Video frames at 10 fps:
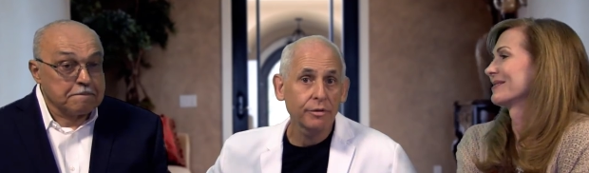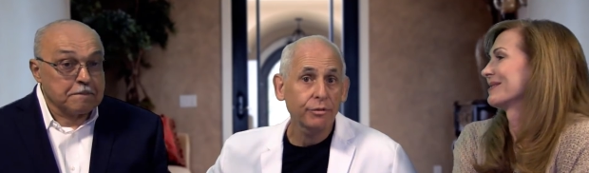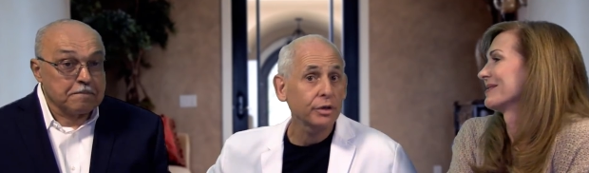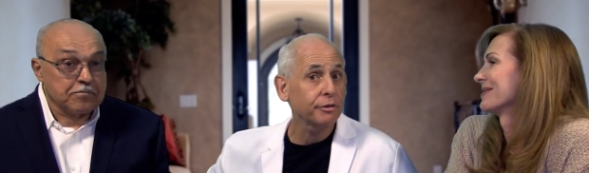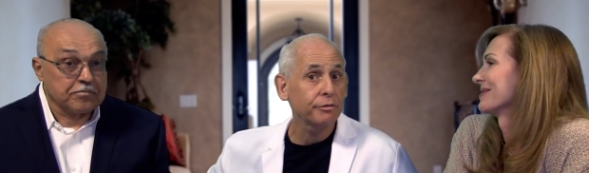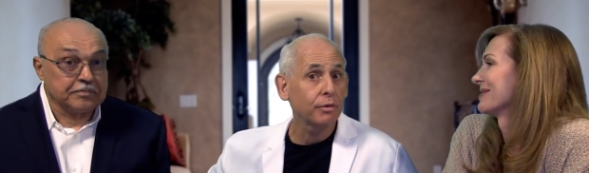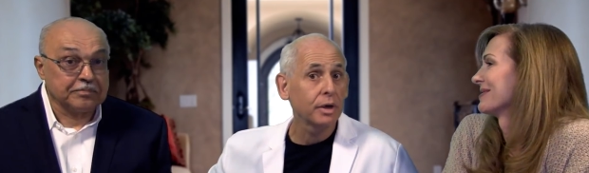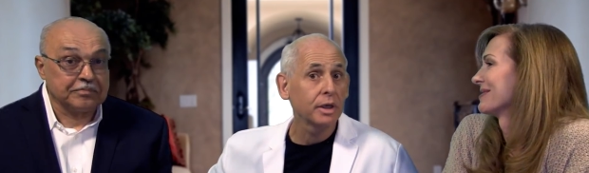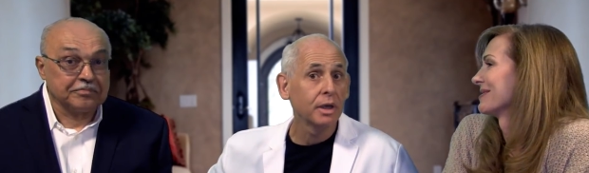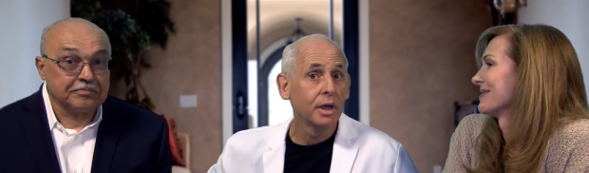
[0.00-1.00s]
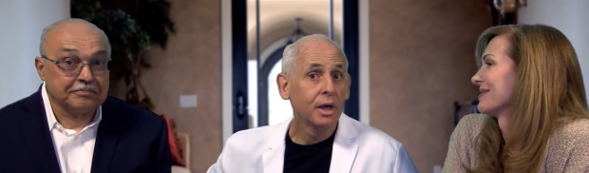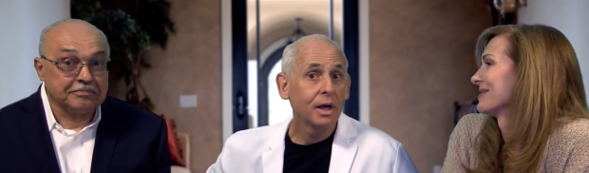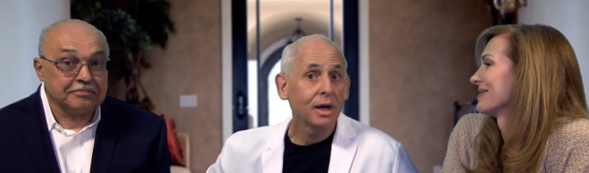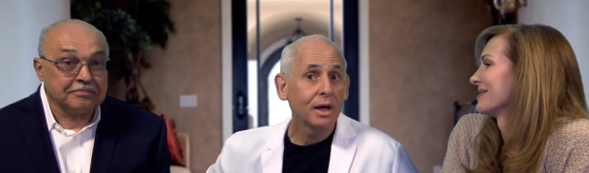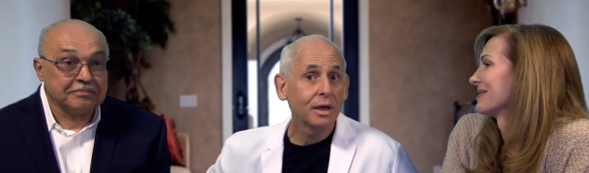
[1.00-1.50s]
Speaker 1: for different
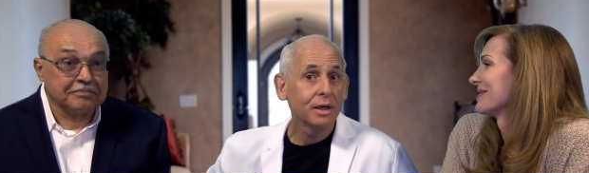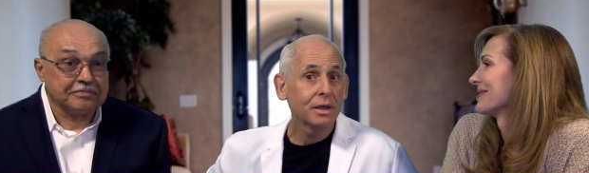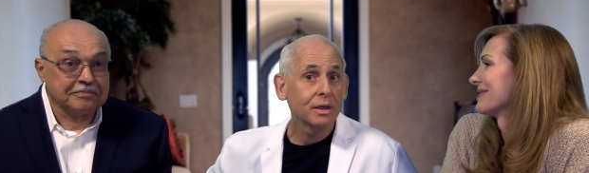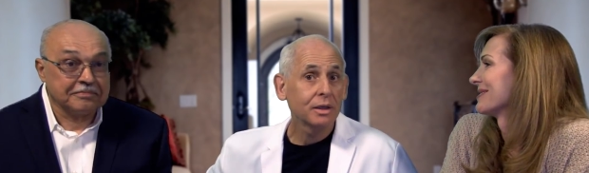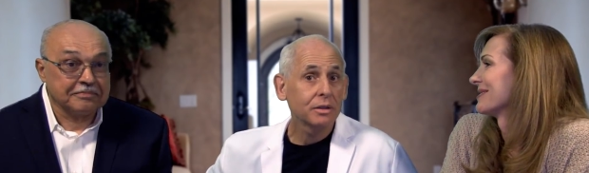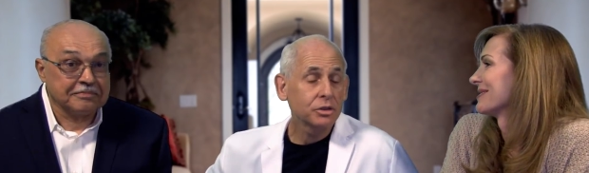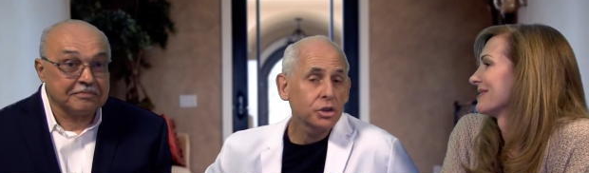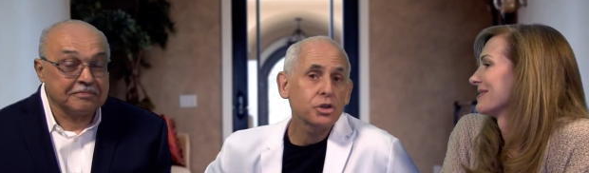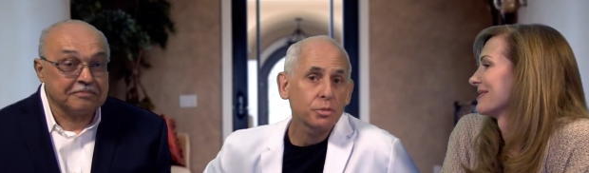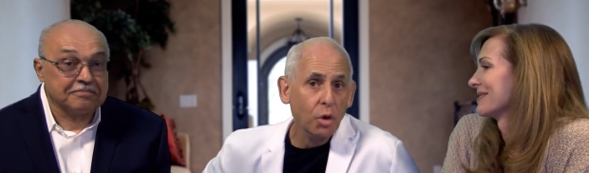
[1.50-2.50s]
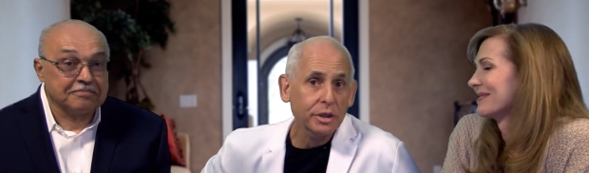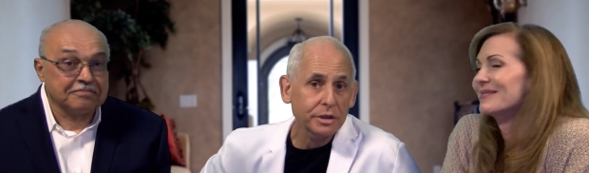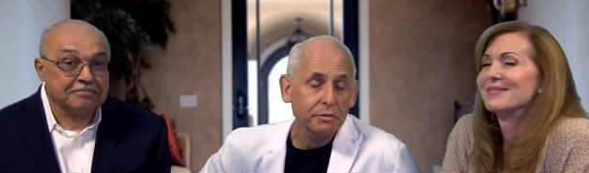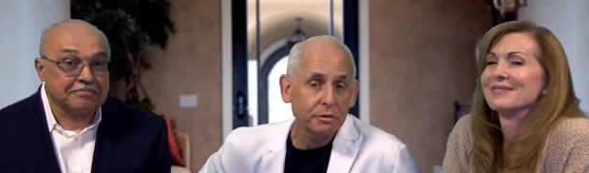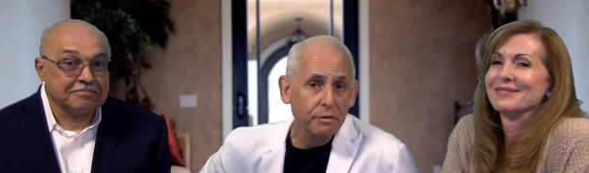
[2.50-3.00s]
to support
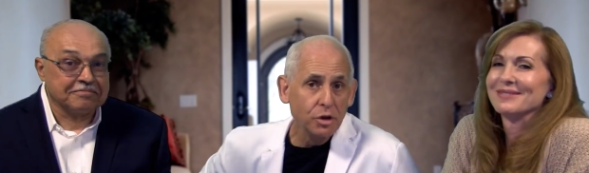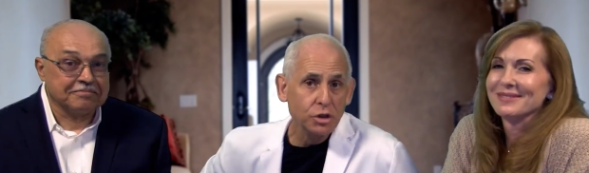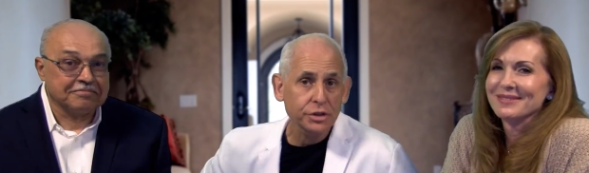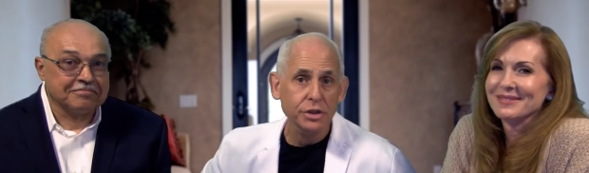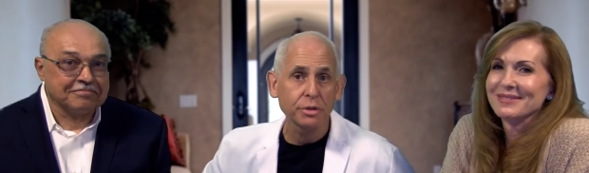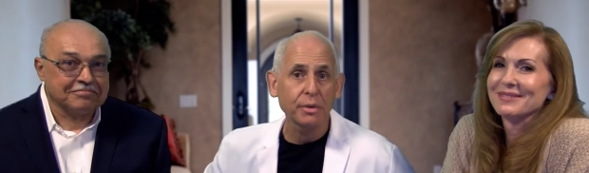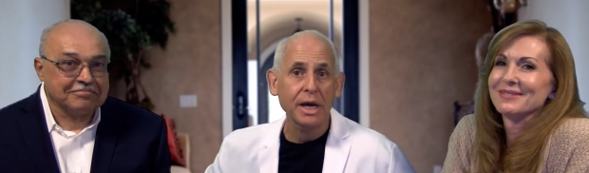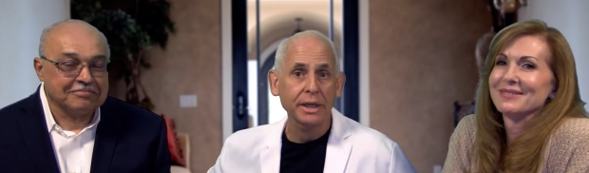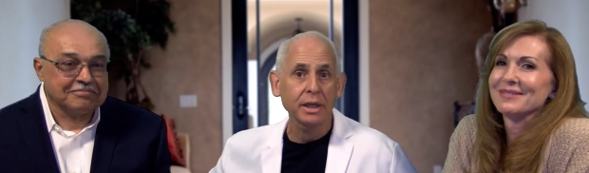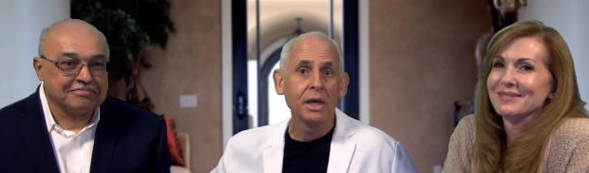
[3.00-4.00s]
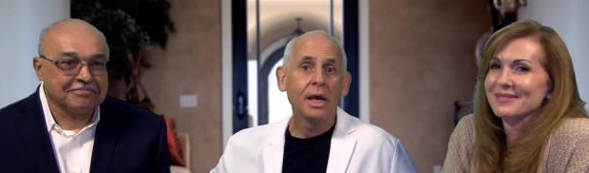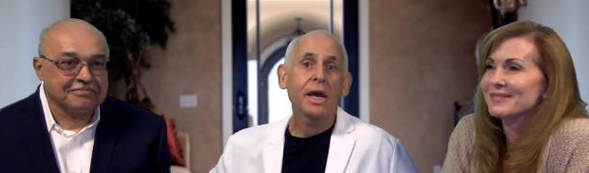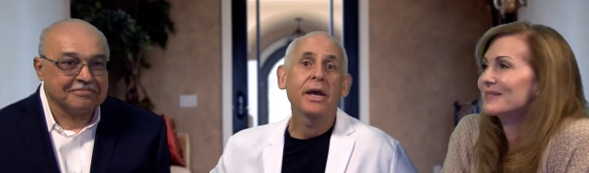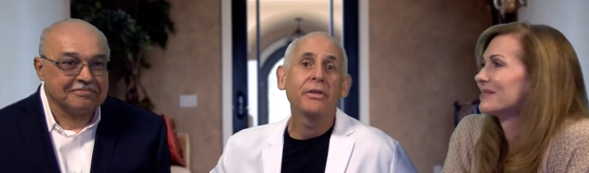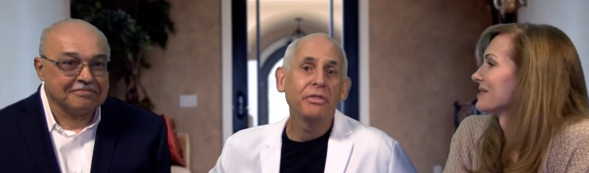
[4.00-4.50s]
different functions in the body.
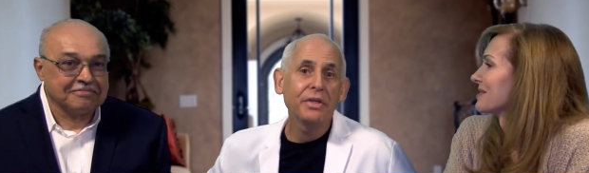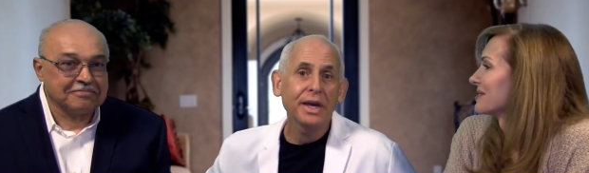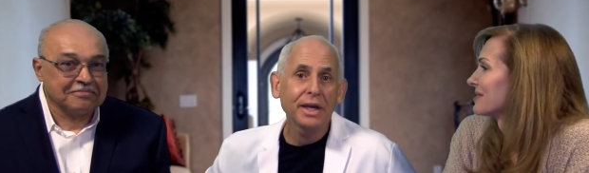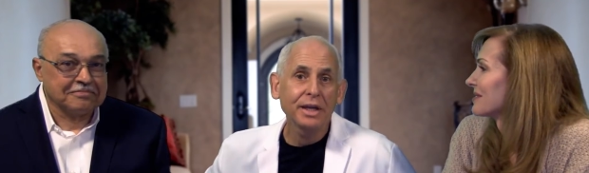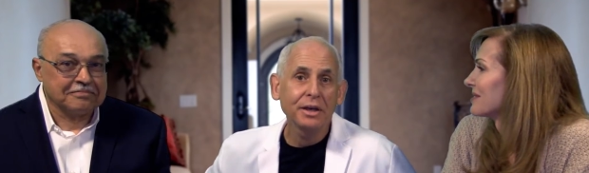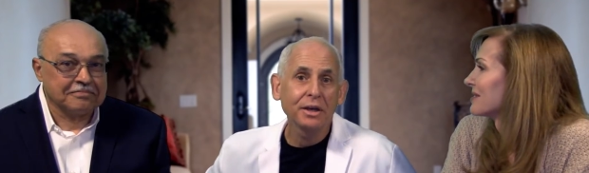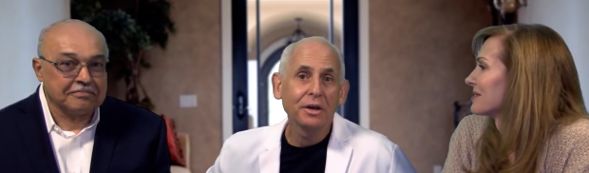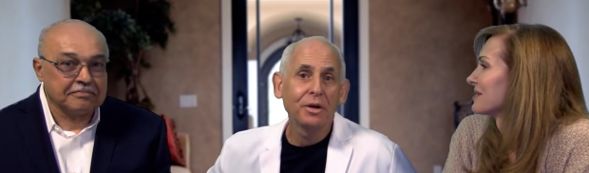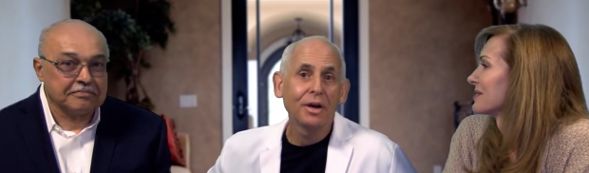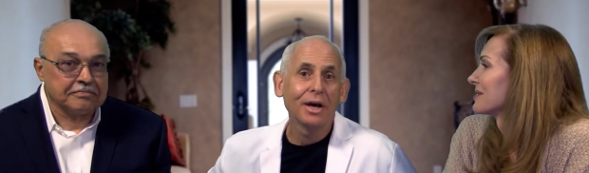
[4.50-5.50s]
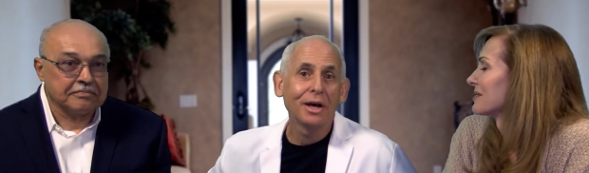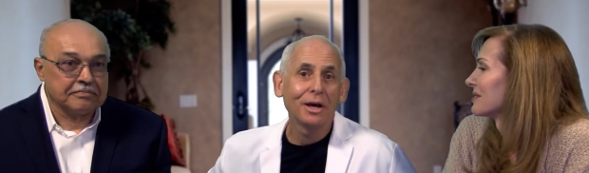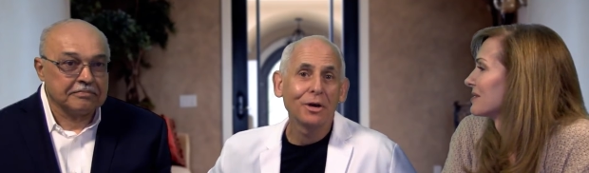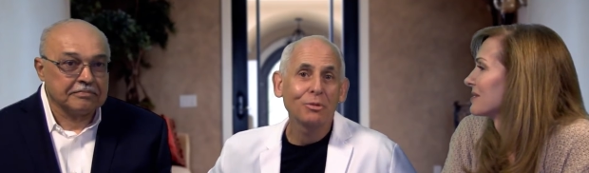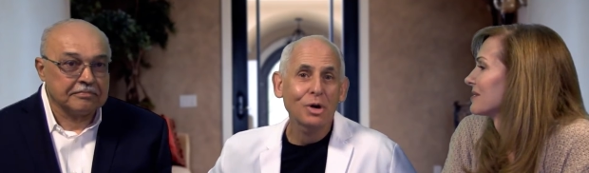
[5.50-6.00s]
And then
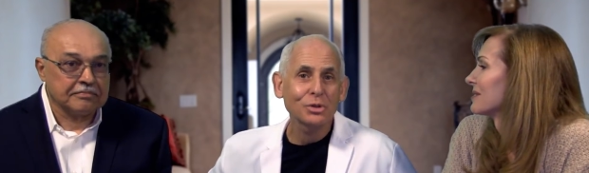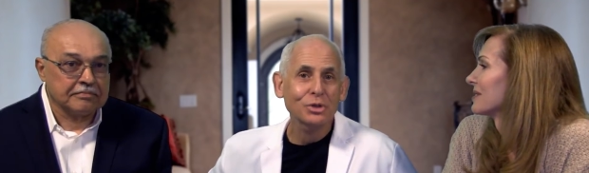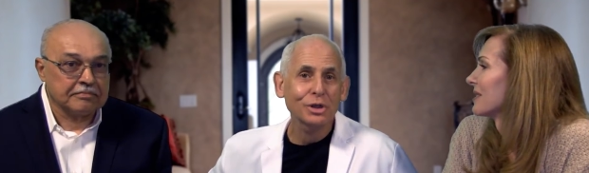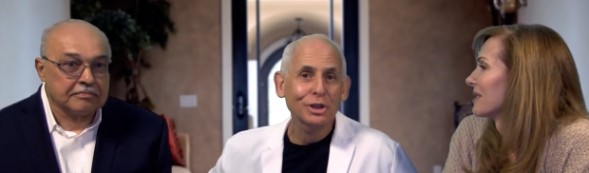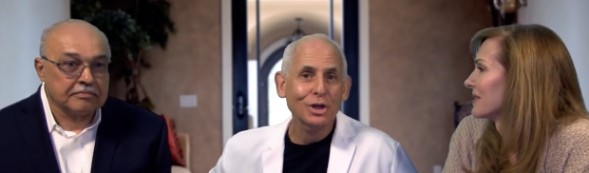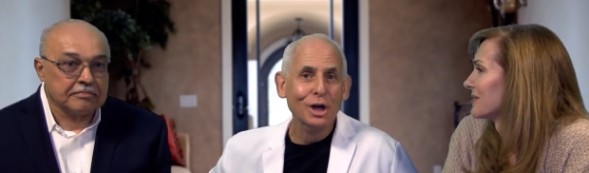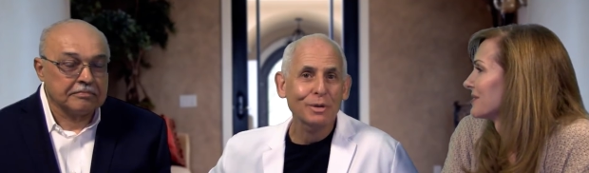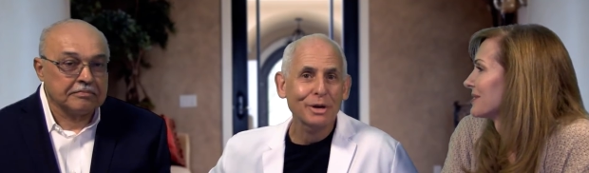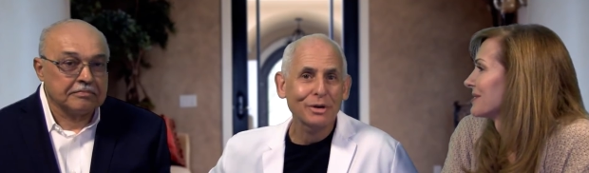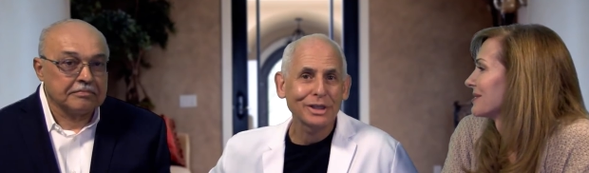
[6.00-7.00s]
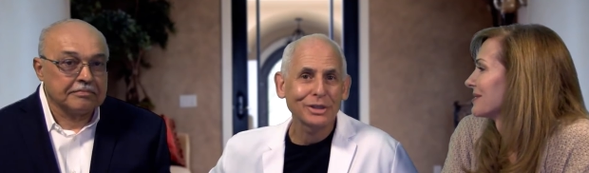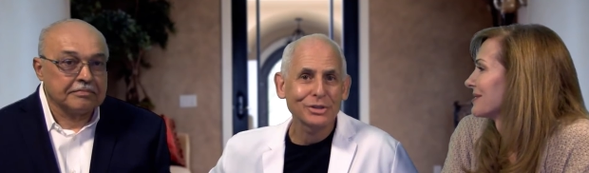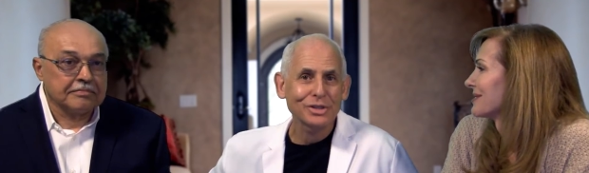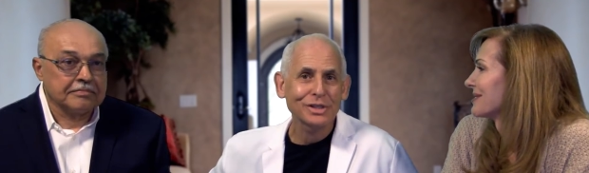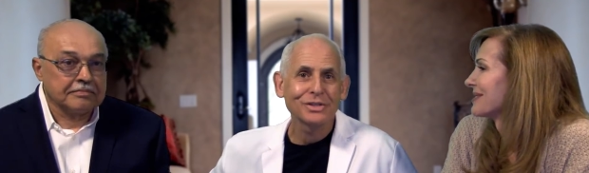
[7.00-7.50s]
we're also going to talk about
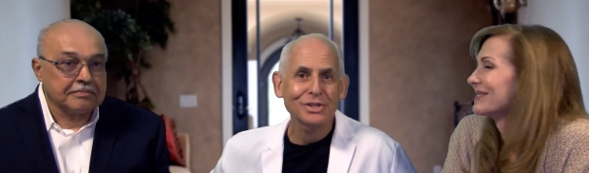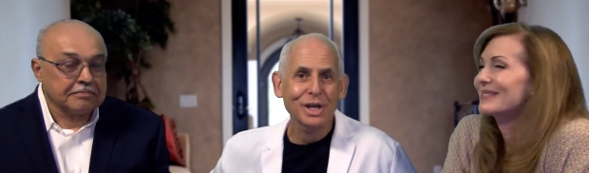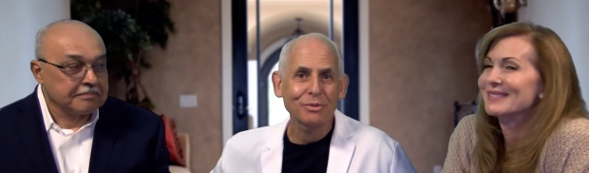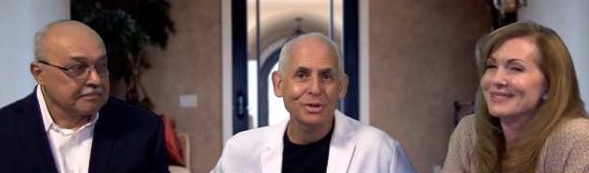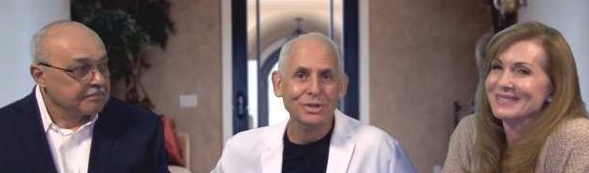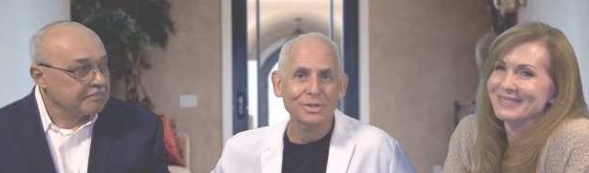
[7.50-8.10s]
kids. Stay with